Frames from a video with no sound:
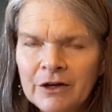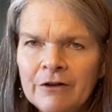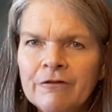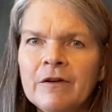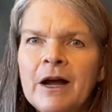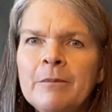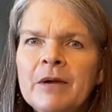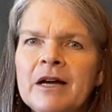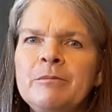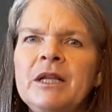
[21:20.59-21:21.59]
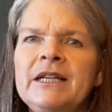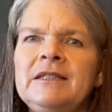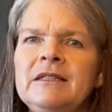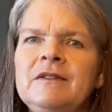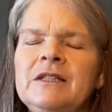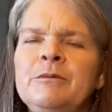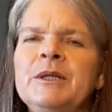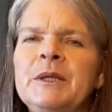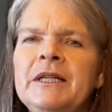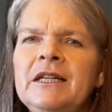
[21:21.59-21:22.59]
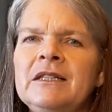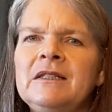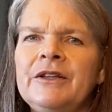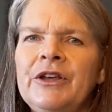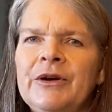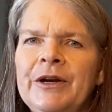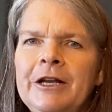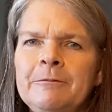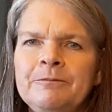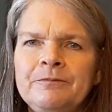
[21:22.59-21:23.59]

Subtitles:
from a place of stability and security.